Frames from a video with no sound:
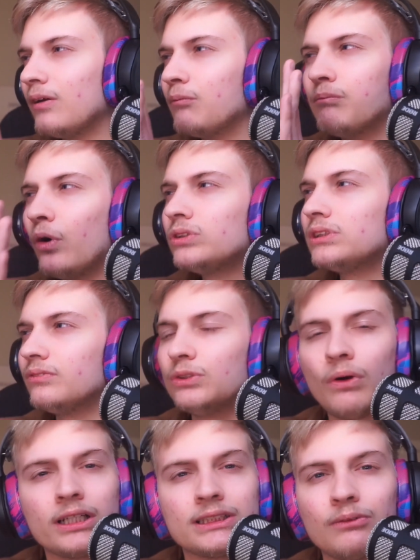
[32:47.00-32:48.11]
most of you
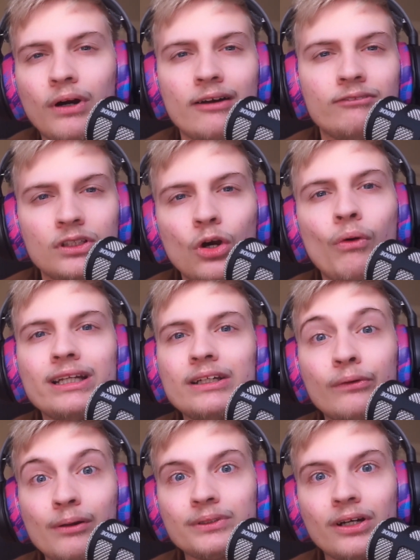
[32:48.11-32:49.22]
watching will have no idea
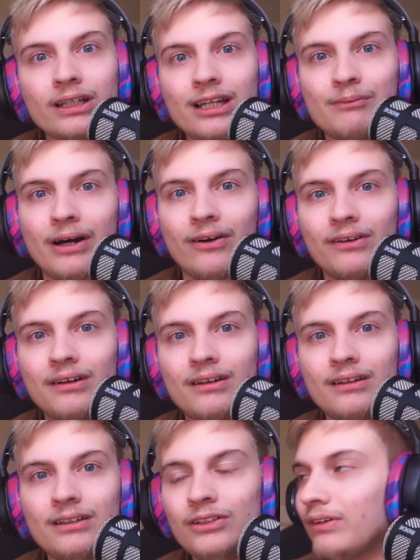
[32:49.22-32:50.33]
what I'm talking about.
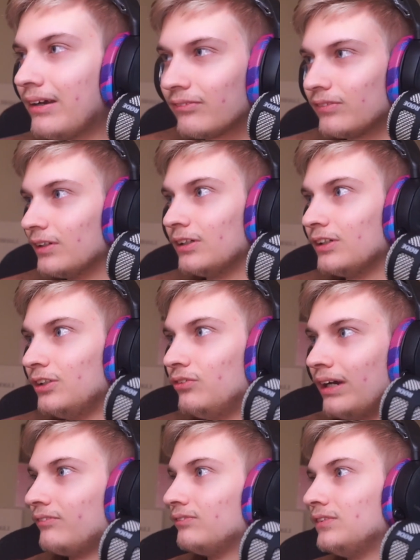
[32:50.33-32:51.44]
You have you
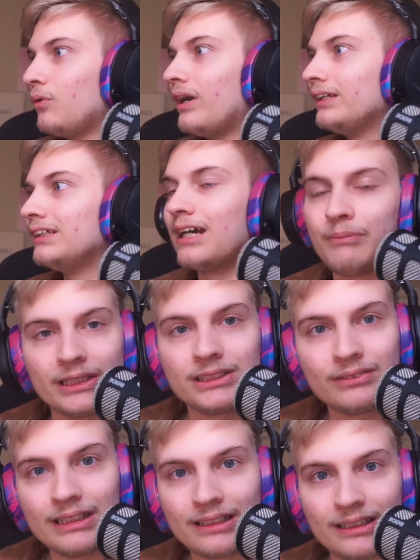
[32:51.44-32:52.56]
have no idea. I bet you
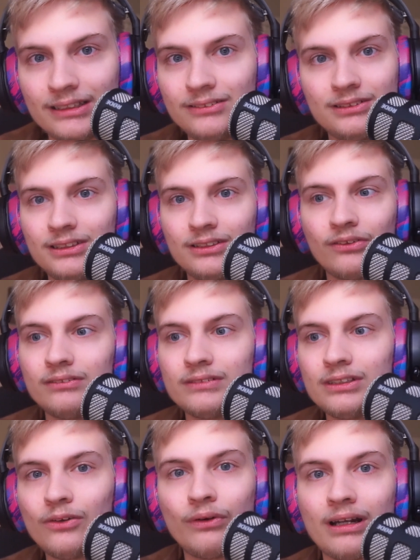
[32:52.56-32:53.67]
anything. You you don't even
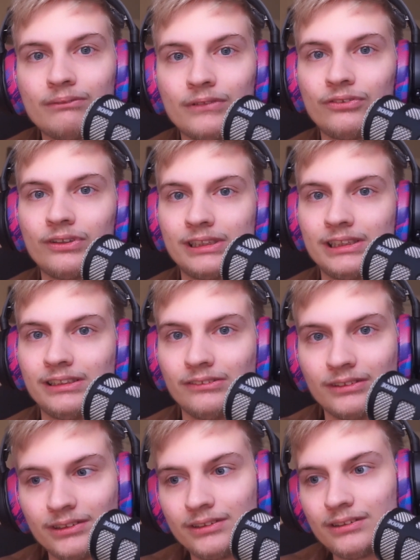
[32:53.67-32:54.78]
know what I'm referring to.
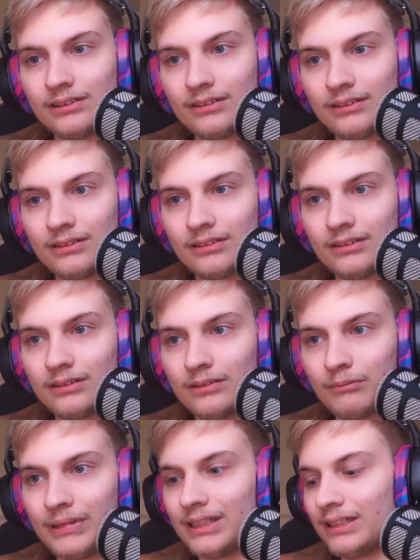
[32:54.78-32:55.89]

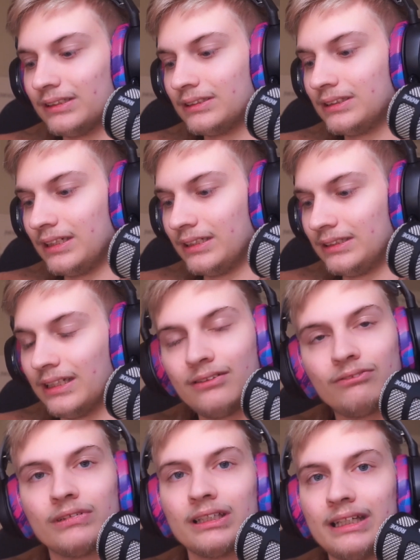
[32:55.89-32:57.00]
Because it didn't
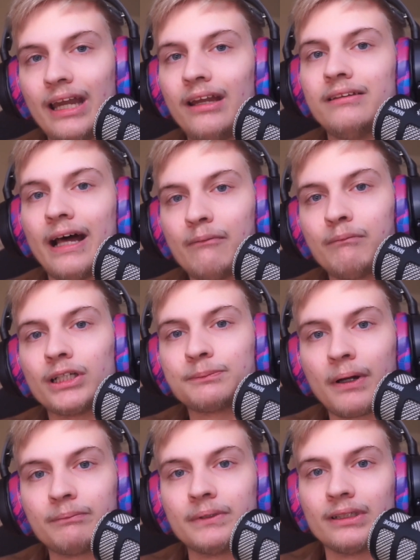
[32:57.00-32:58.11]
really gain that much
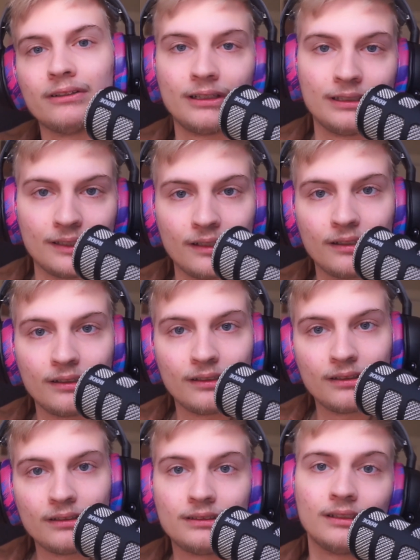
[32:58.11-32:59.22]
popularity, did it?
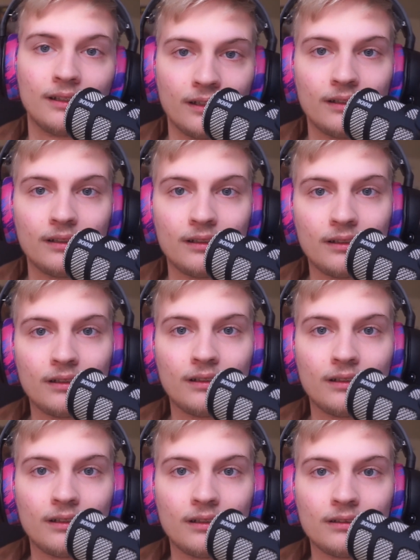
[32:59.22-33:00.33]
Did it?
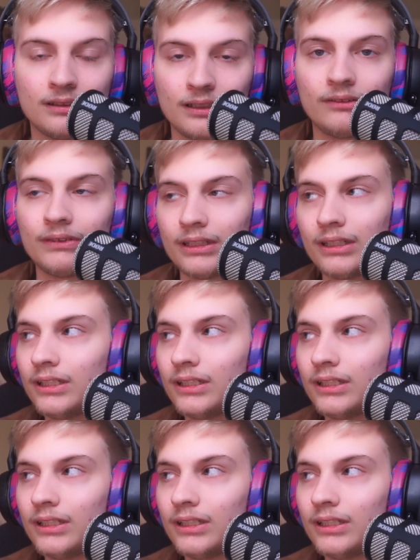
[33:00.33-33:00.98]
Did it really?